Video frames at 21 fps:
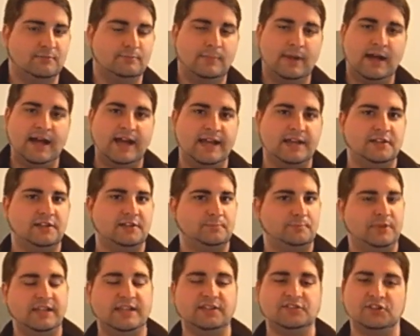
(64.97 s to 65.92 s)
Your mind
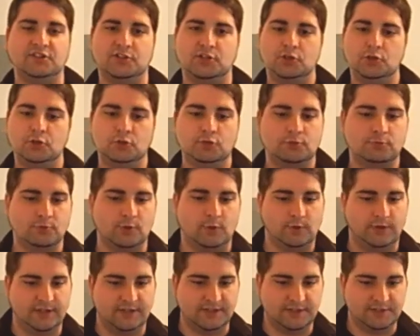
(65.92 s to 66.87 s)
plays a huge
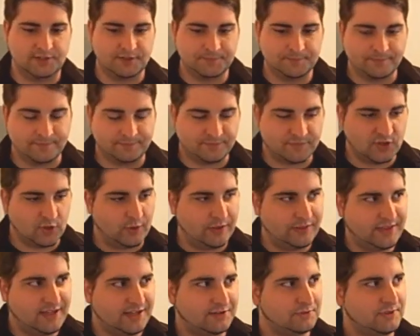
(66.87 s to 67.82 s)
role in it. The
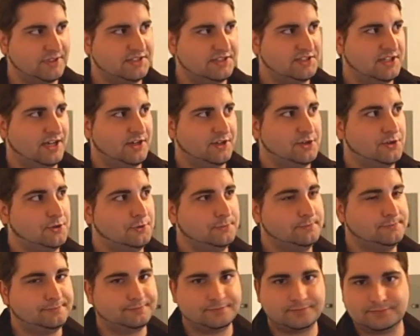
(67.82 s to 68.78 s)
one thing I can really tell
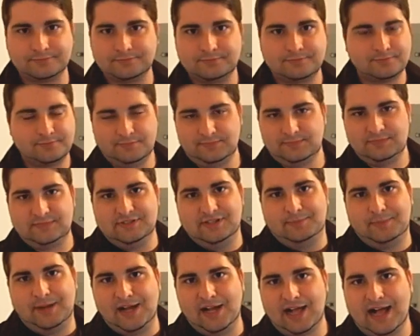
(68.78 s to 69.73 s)
you
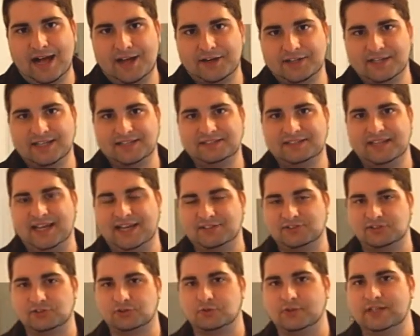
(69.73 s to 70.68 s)
about how to get
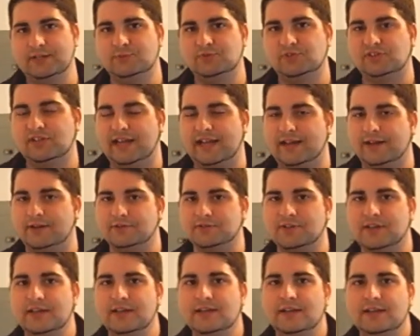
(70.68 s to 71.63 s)
that scream
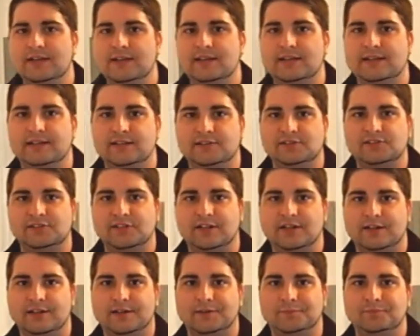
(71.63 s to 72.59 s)
sound is,
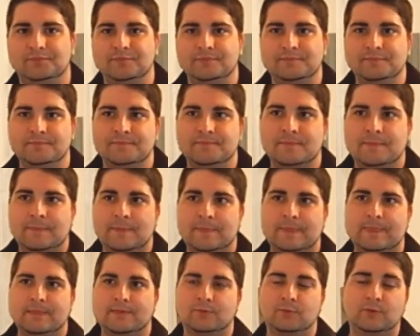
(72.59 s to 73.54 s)
well,
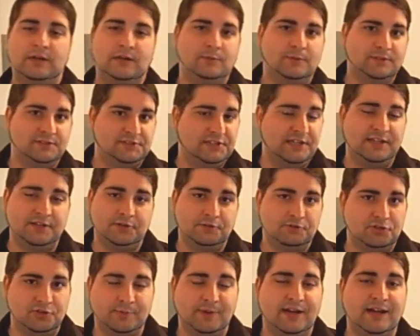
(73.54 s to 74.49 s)
once again,
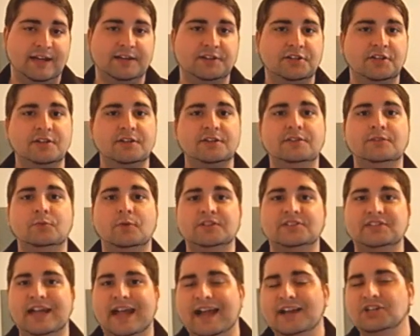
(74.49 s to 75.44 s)
use your mind.
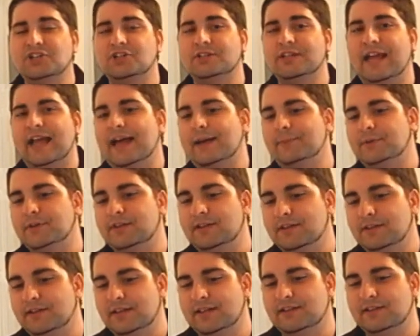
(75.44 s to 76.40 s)
What's actually
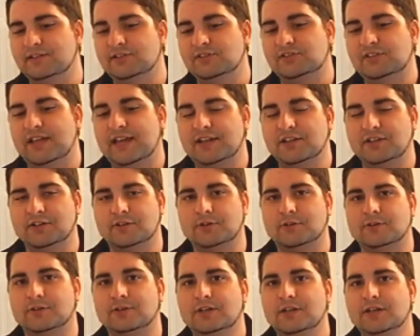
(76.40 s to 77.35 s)
happening is that
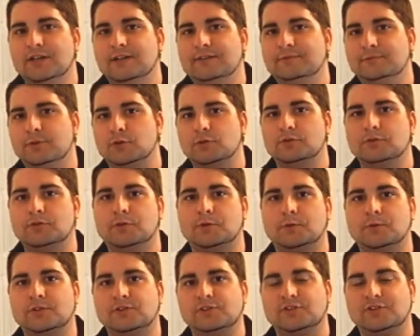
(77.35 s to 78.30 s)
your vocal
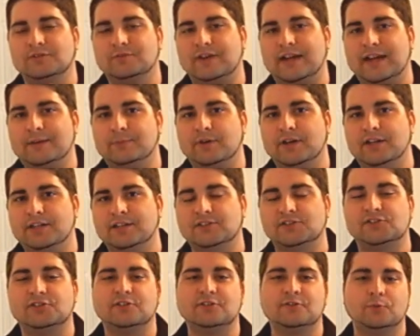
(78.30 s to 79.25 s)
cords are vibrating a
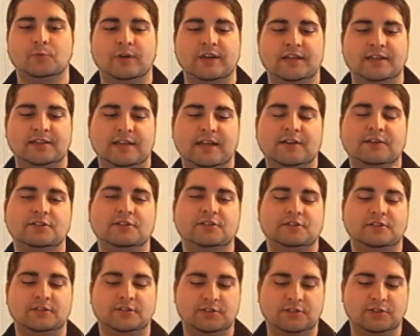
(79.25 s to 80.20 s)
certain way that
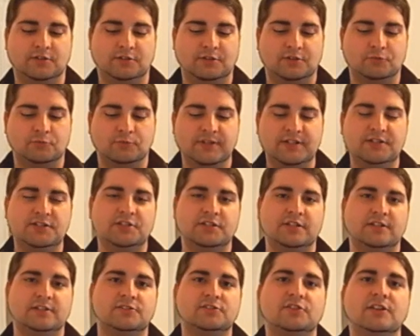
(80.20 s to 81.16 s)
your
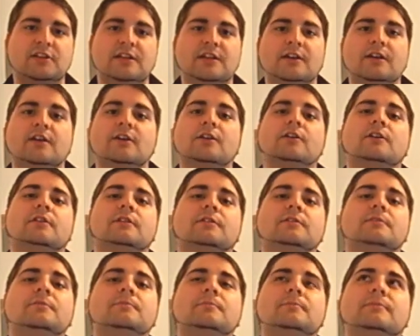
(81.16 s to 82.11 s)
larynges,
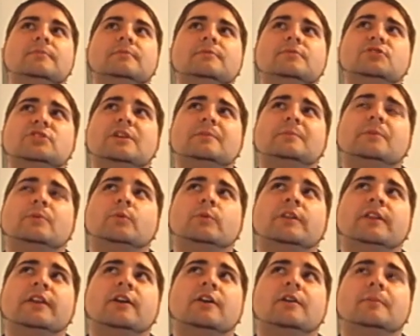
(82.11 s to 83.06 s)
try to remember
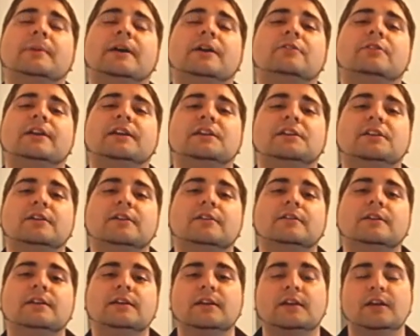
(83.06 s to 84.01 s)
where they are, about right here,
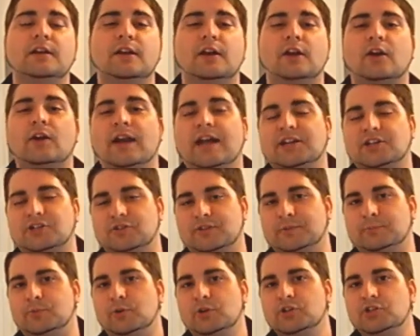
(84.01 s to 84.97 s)
are
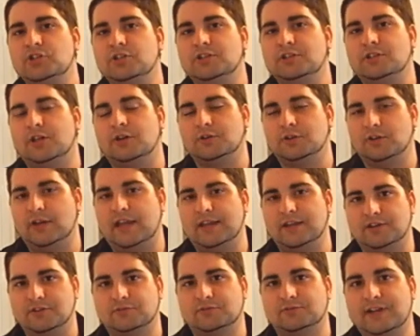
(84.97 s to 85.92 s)
actually pushing,
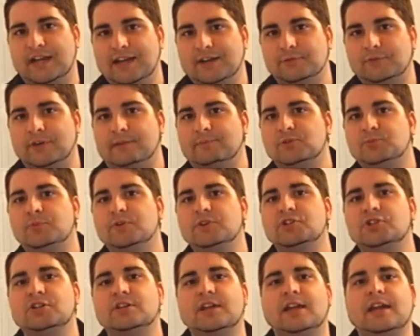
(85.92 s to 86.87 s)
your diaphragm's
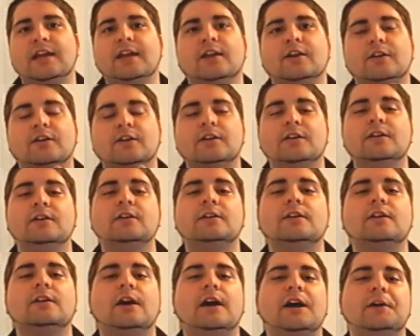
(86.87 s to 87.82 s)
pushing air
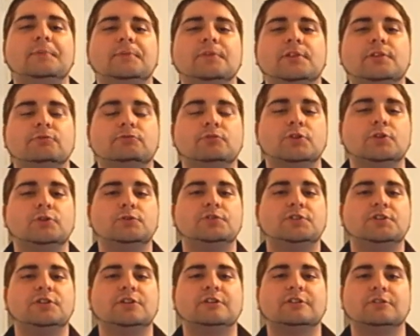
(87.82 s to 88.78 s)
up through
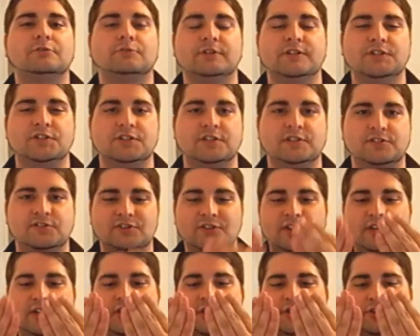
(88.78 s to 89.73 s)
to your
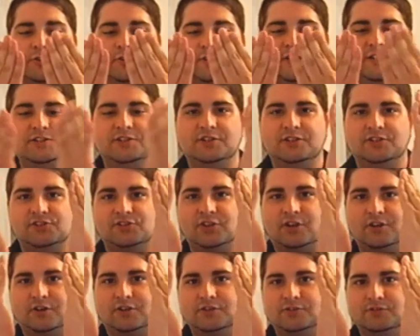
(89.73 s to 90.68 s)
larynges. Your larynges
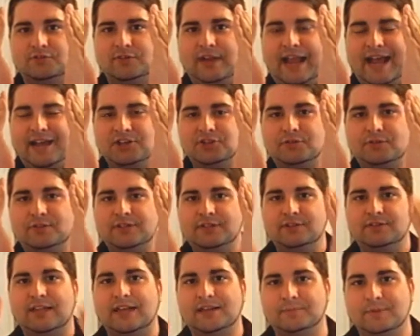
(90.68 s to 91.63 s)
are
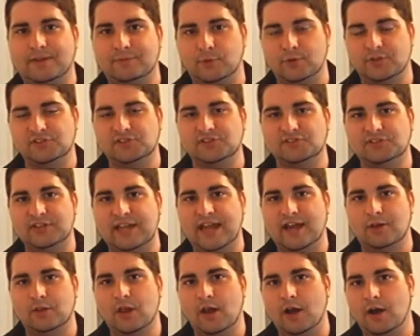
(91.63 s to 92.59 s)
naturally, like my voice is
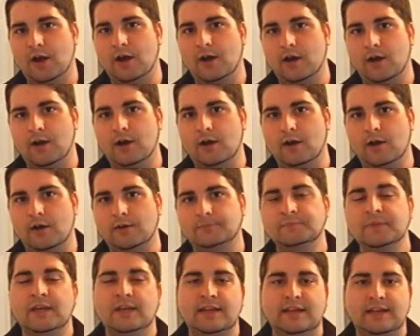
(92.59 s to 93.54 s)
now,
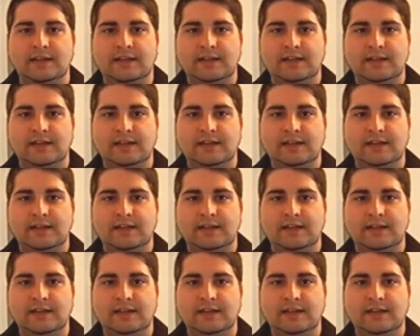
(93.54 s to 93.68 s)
